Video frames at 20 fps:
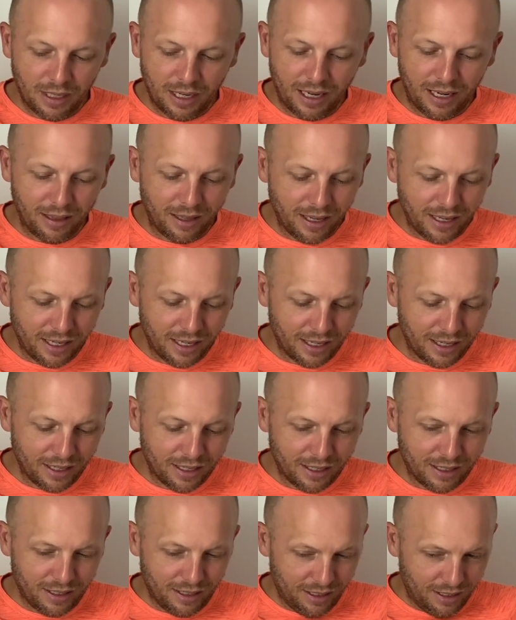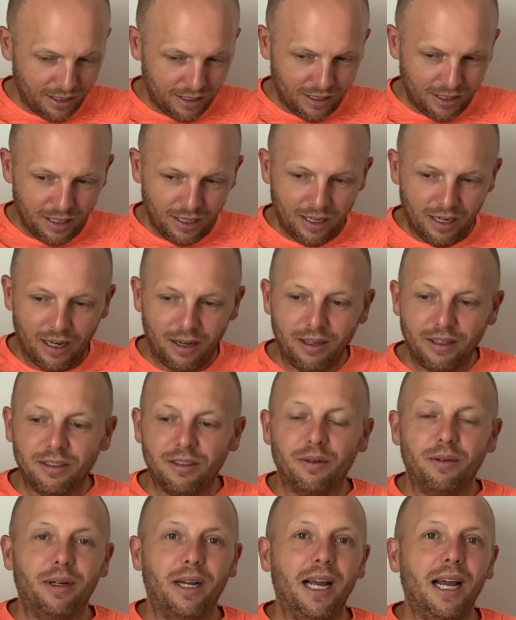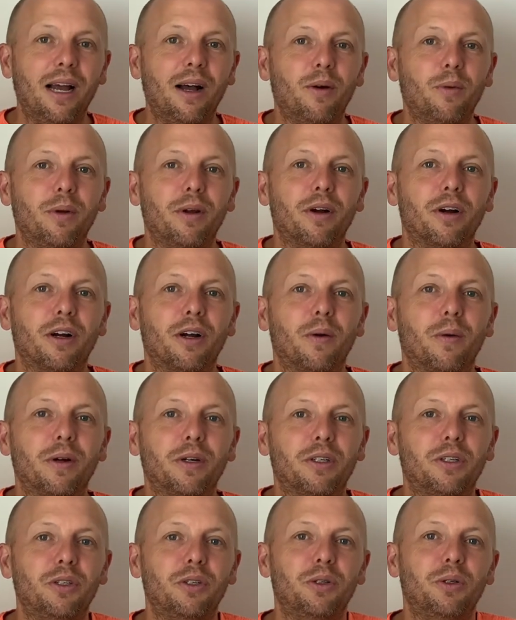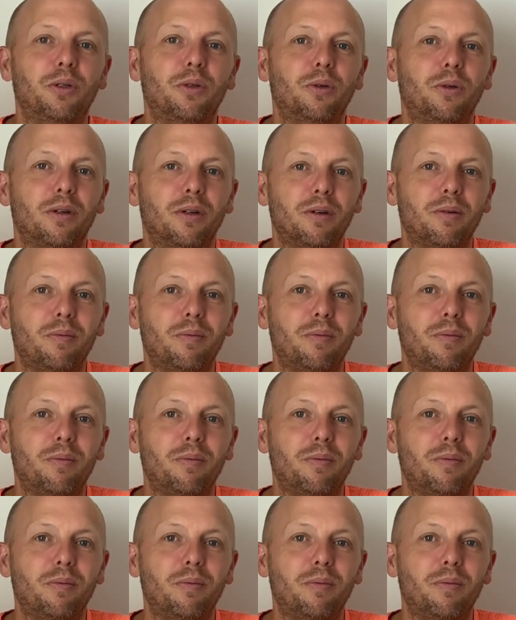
I like it. All right, so now we are going to